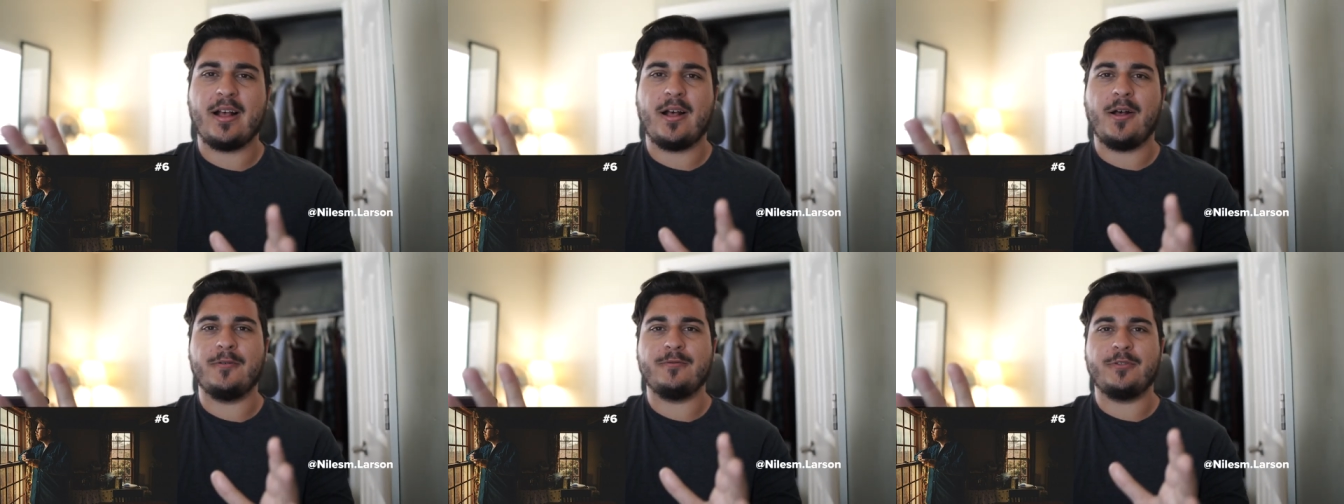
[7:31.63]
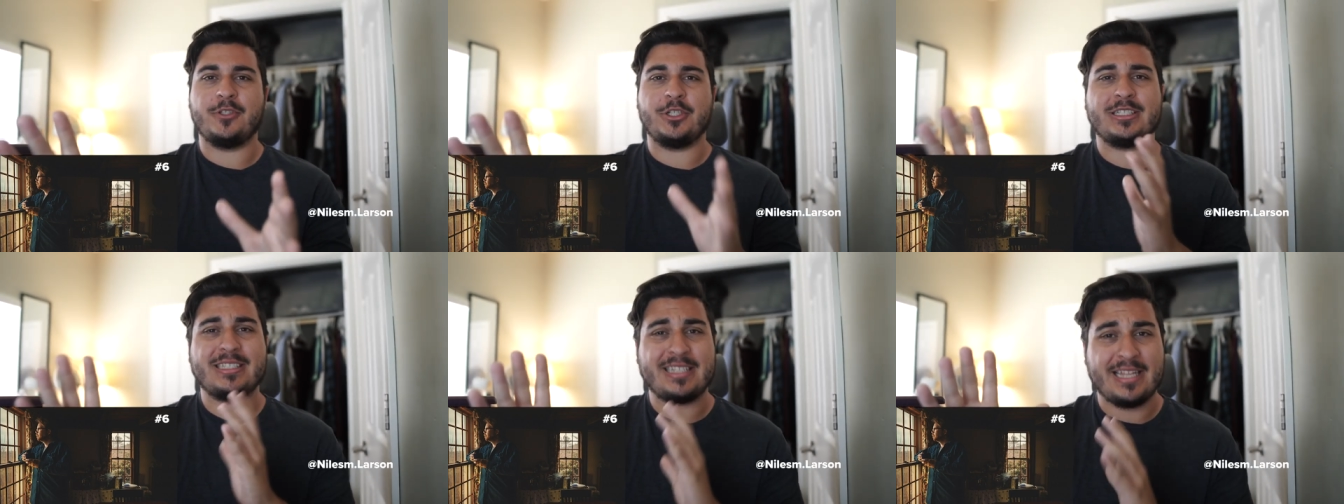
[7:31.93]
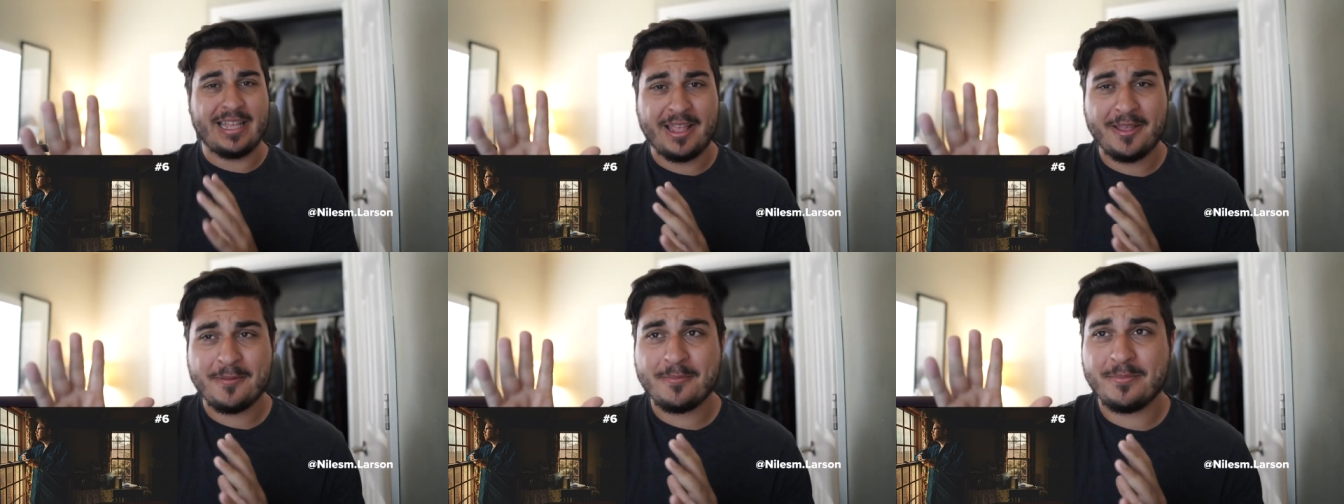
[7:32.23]
of just
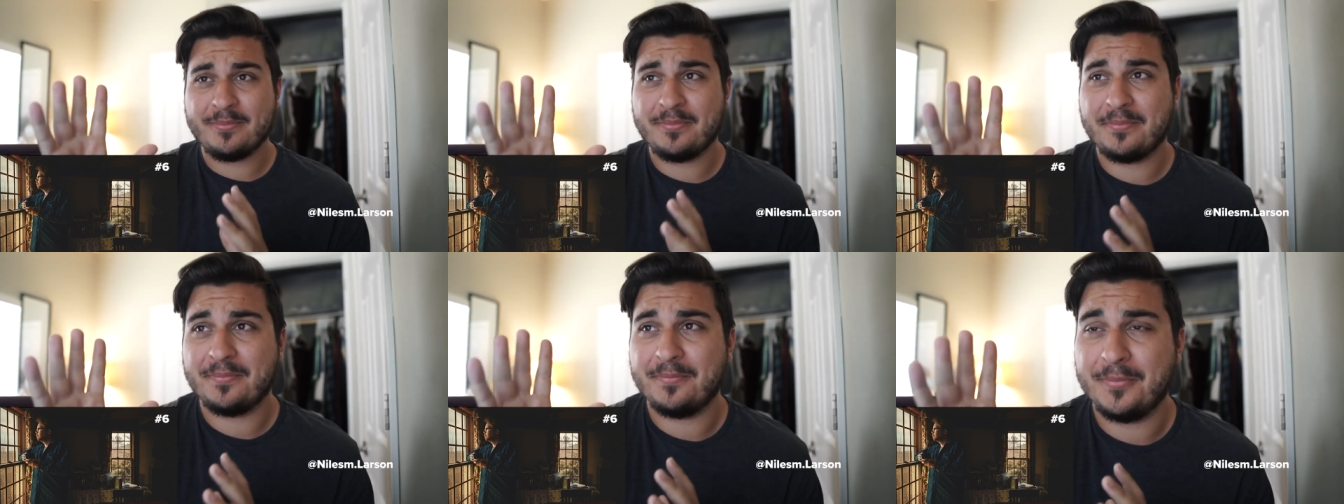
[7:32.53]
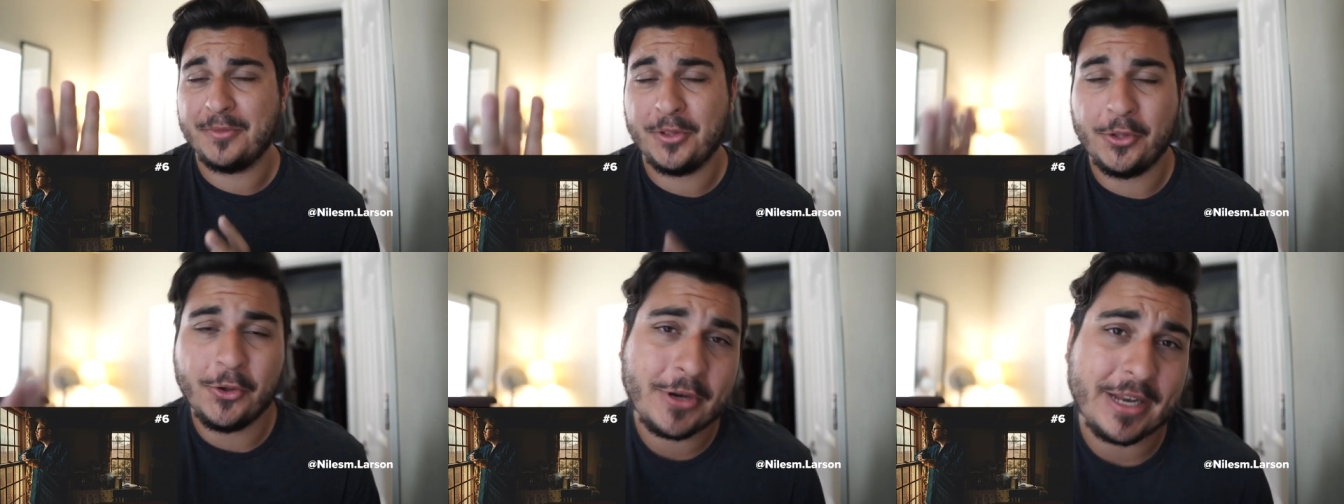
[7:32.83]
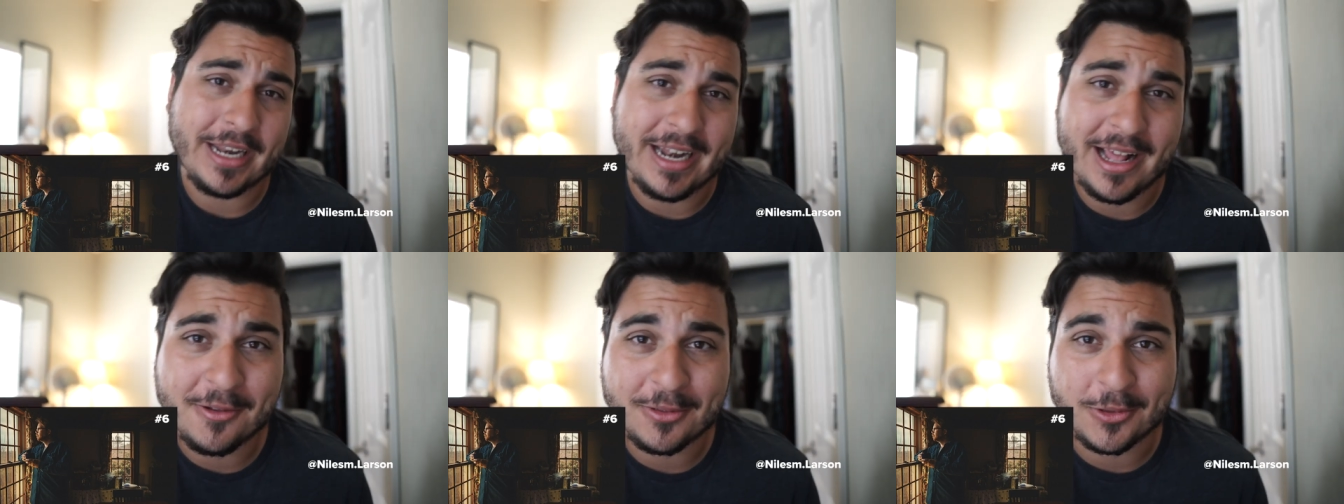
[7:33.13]
him
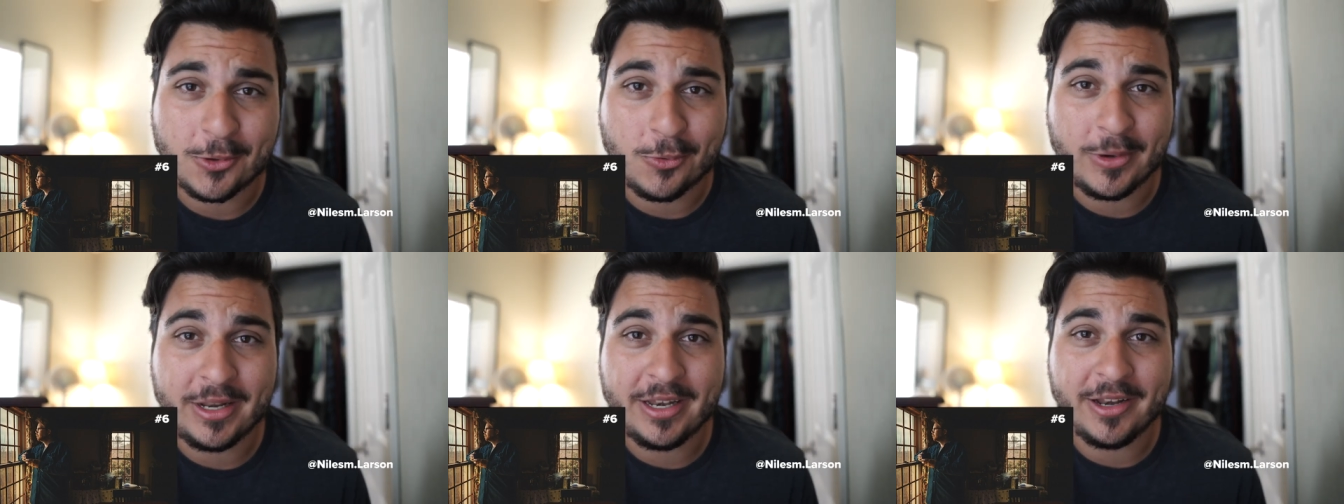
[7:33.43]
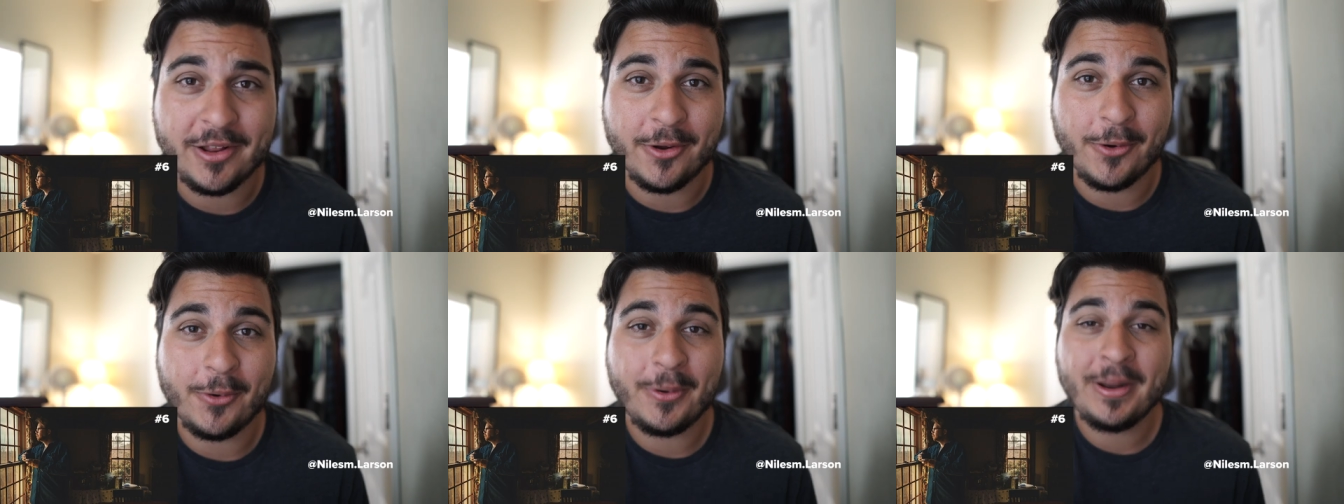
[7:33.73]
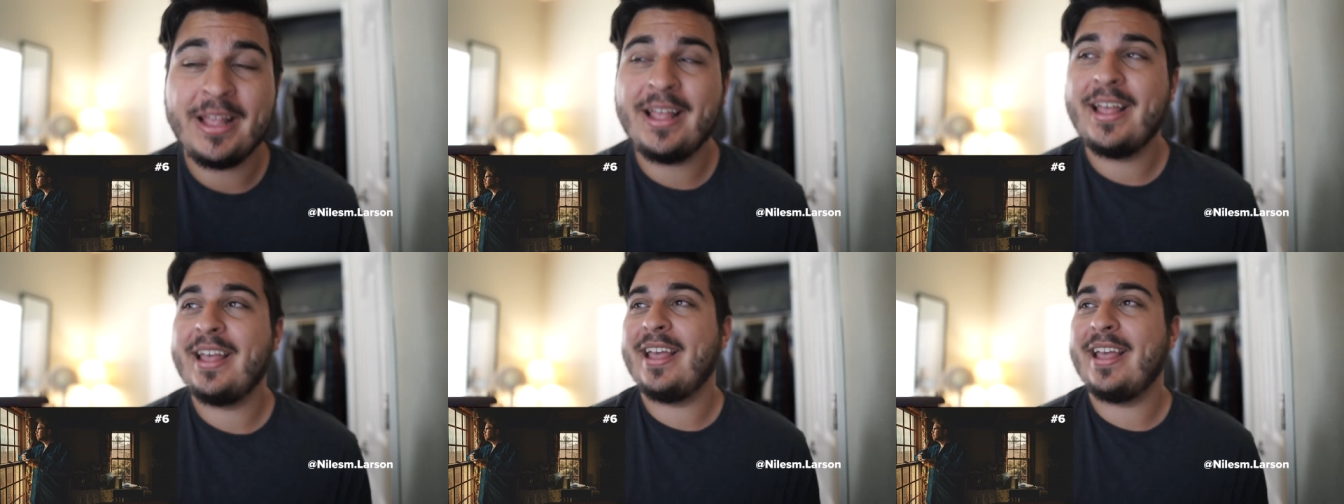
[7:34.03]
looking out the window.